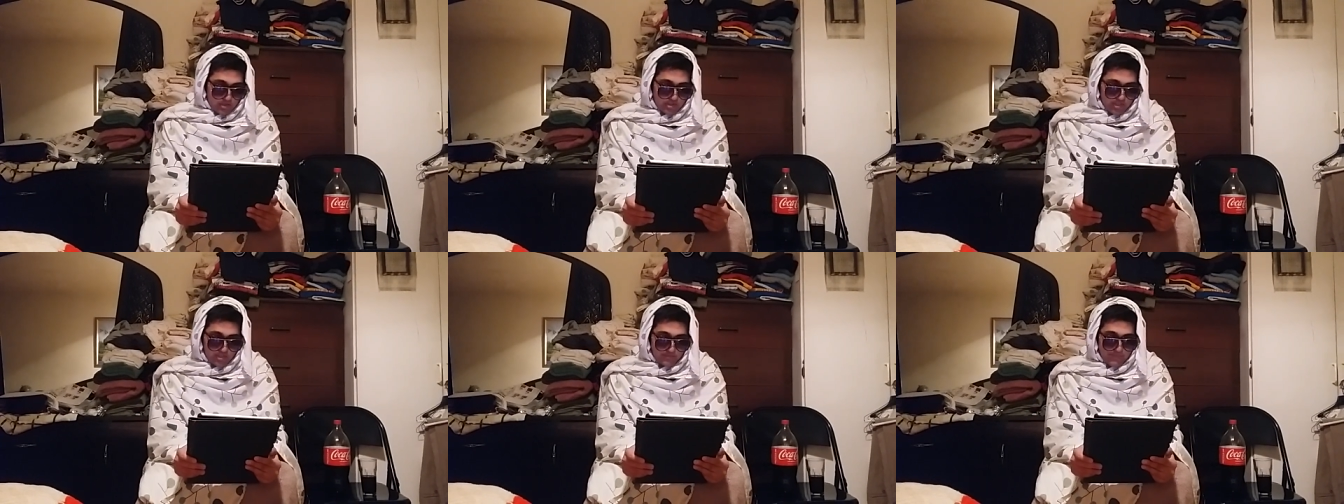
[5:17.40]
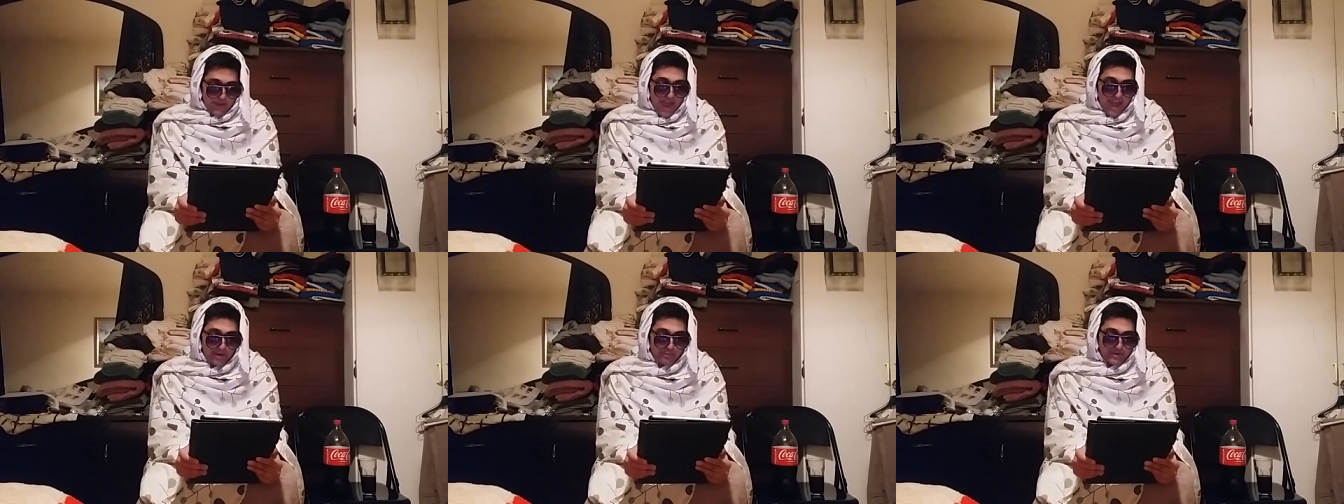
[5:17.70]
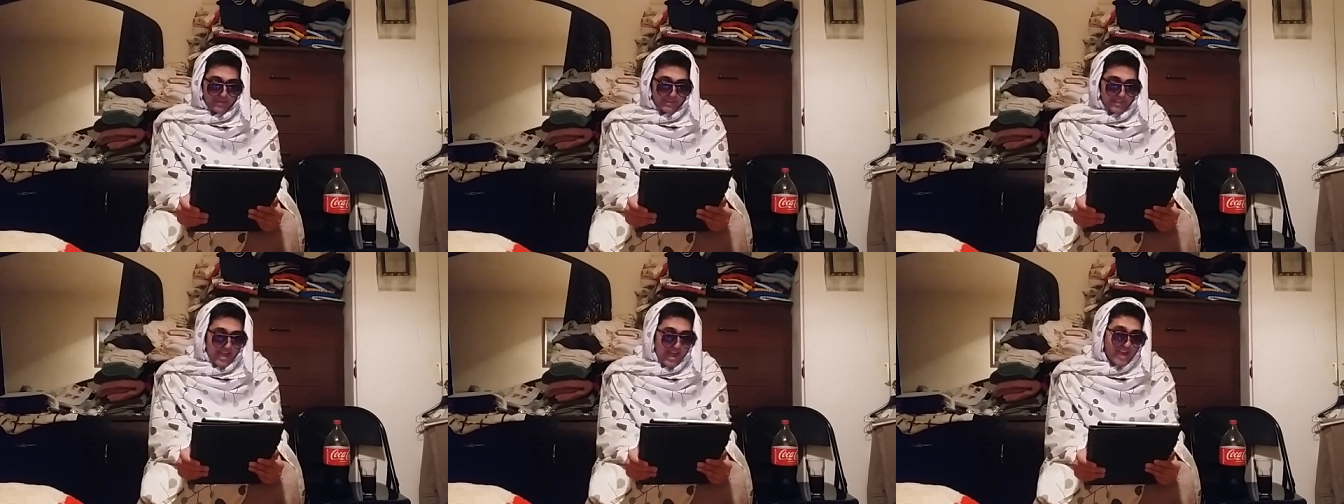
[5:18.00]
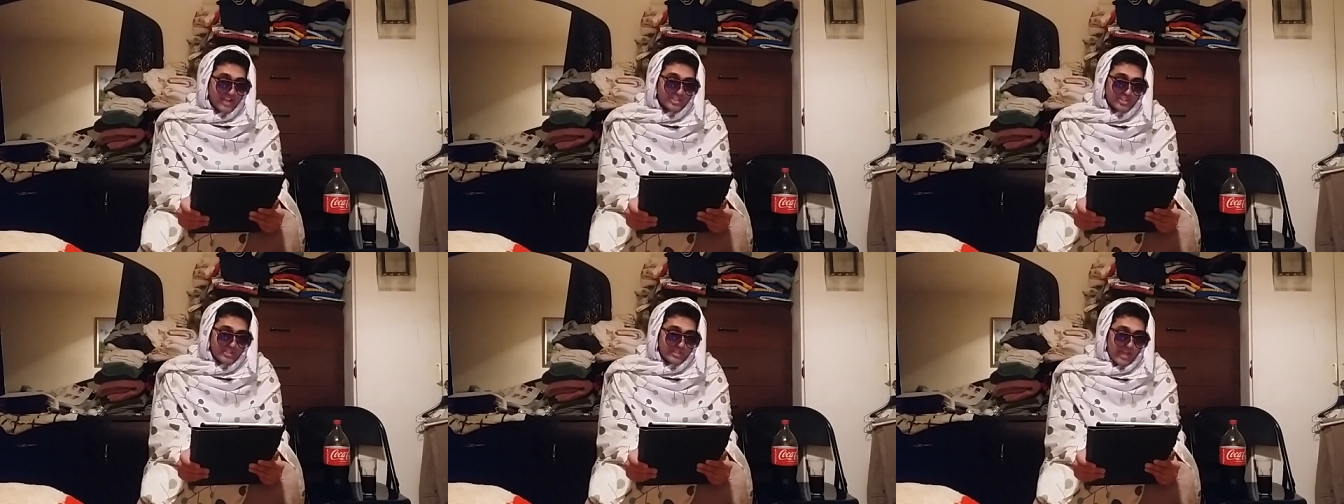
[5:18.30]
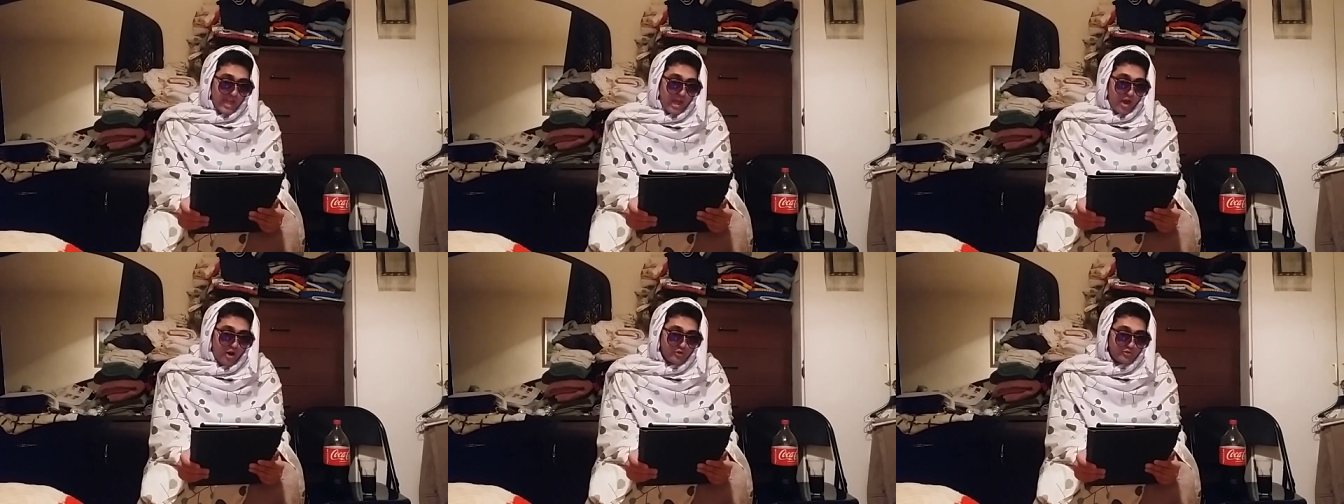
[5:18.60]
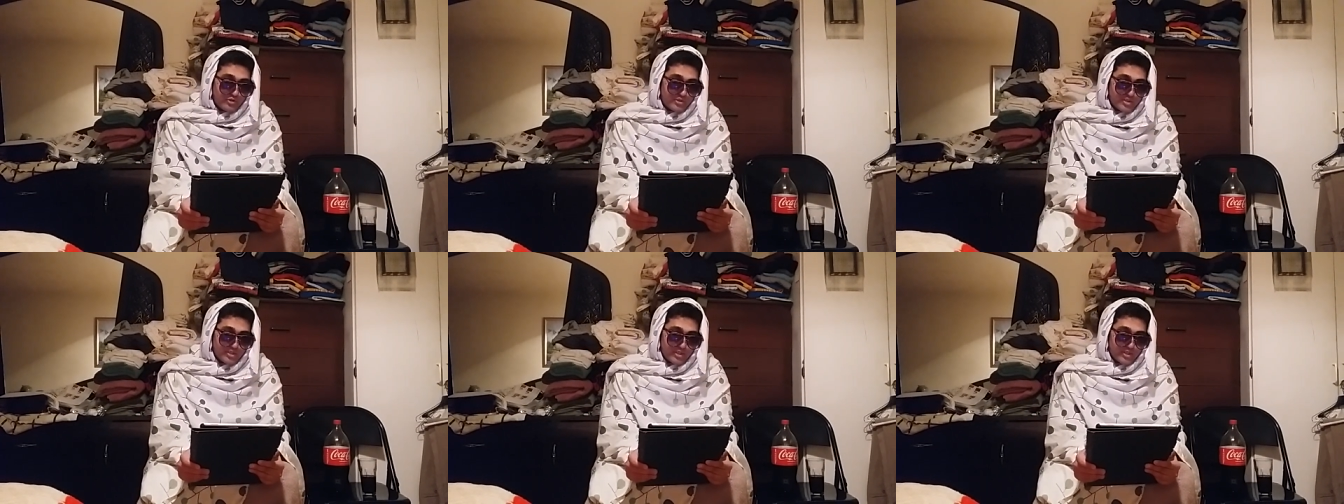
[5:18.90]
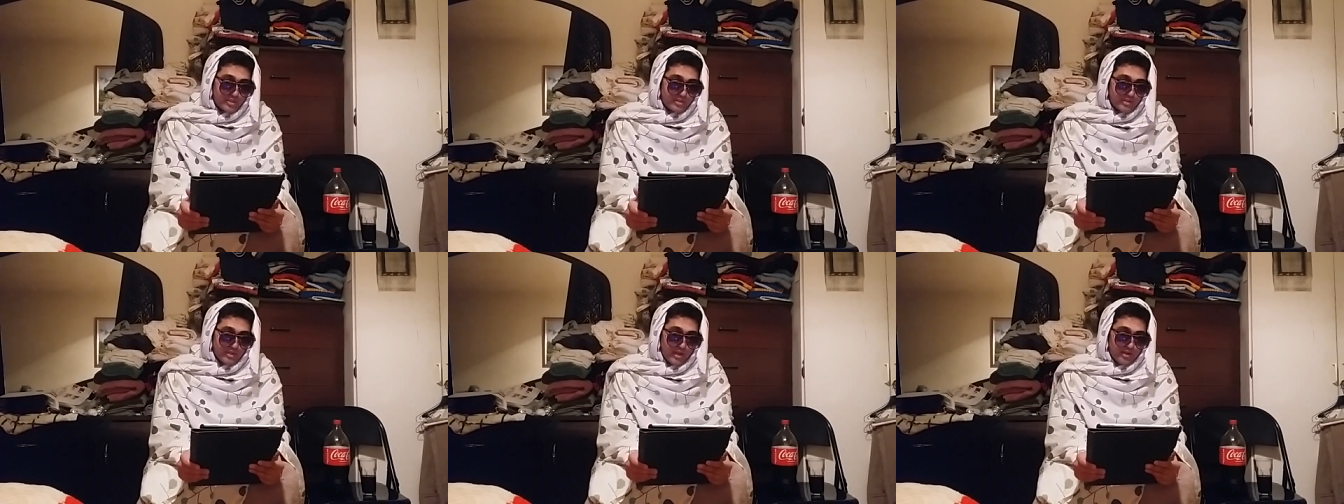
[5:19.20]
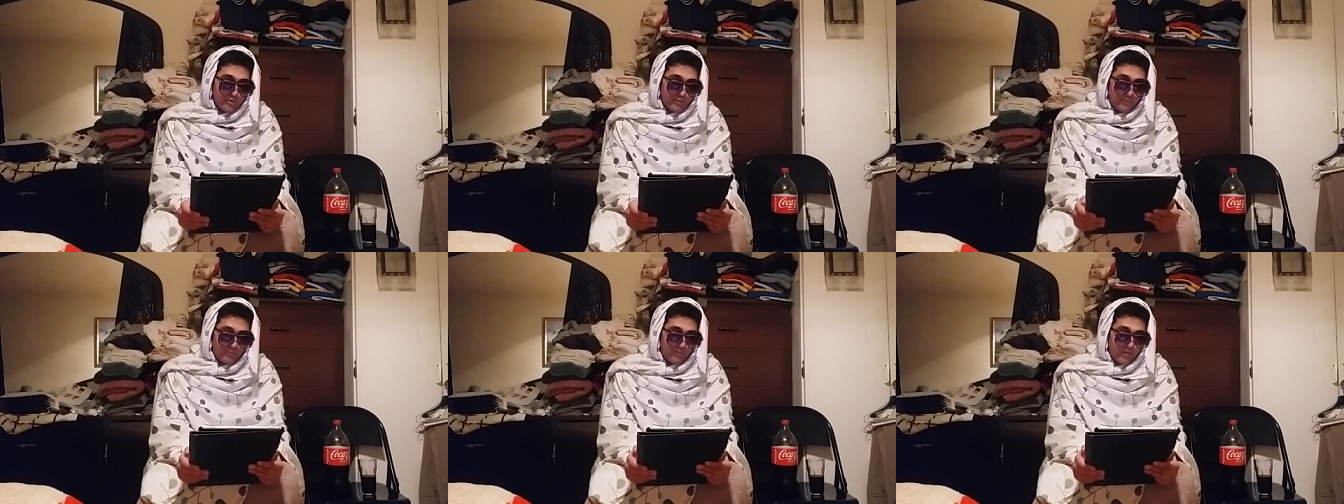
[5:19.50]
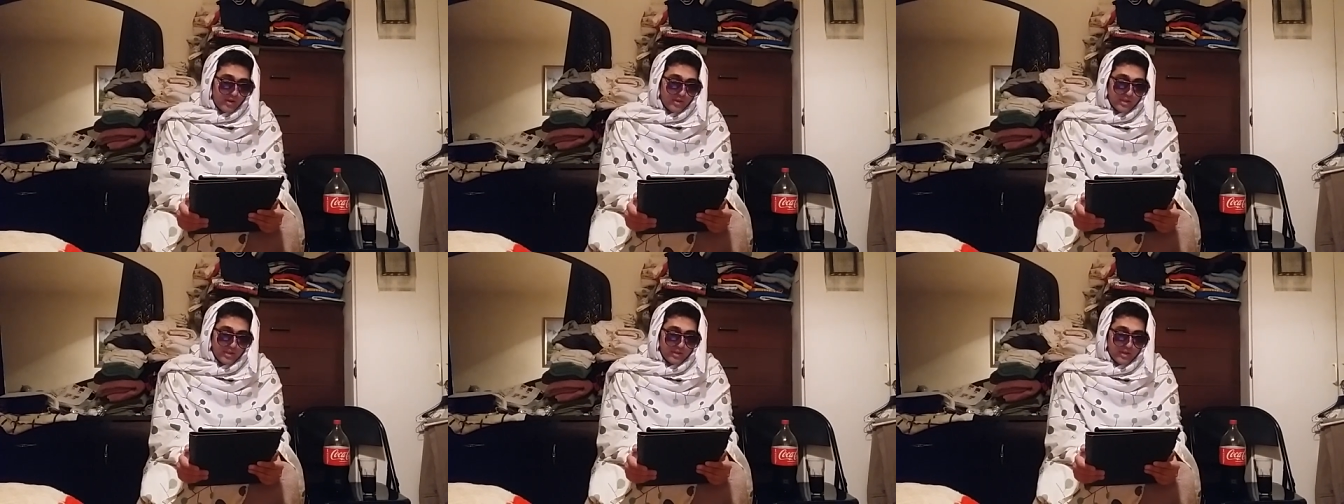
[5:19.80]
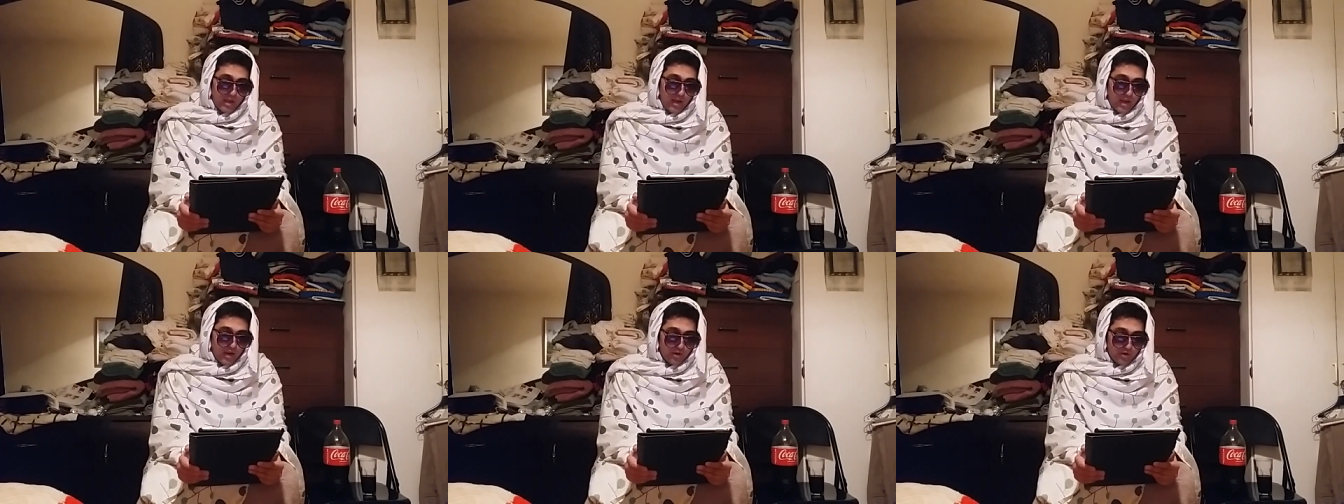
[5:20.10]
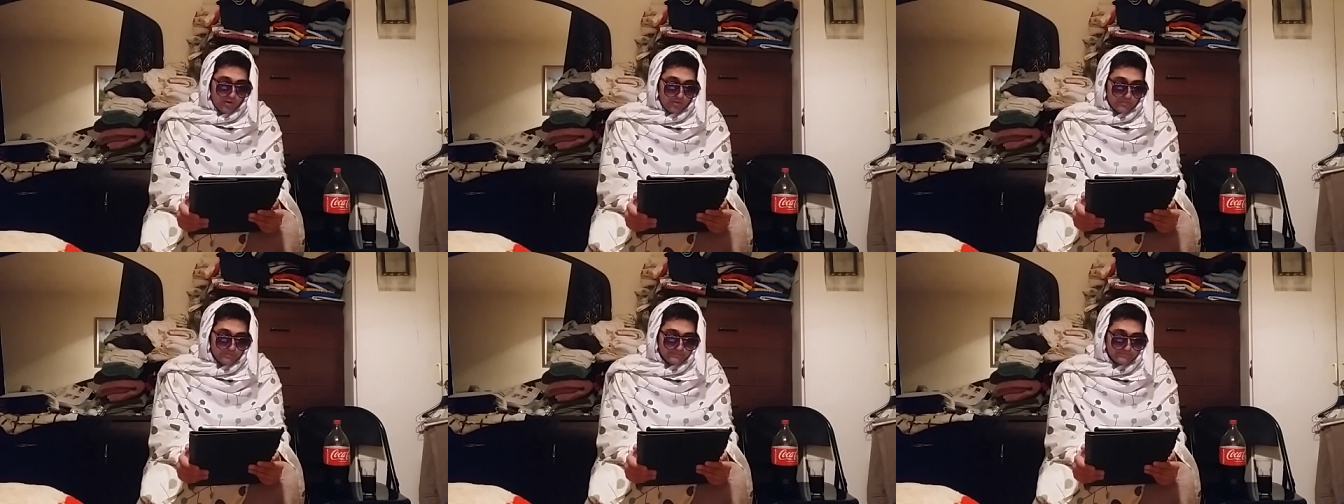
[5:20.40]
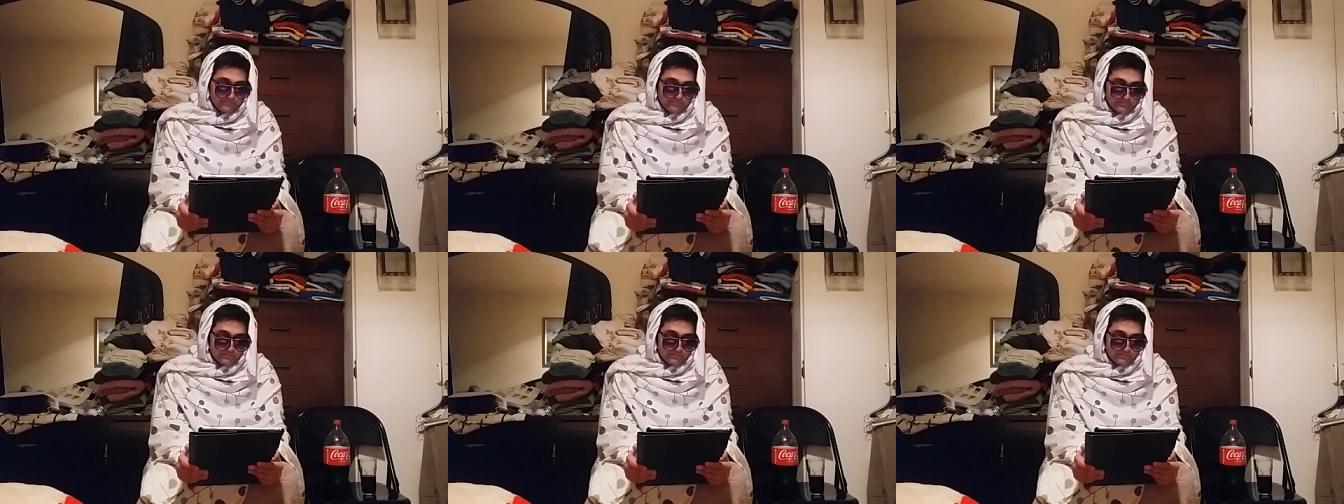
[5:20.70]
She's back with lashing out, and I don't fucking care.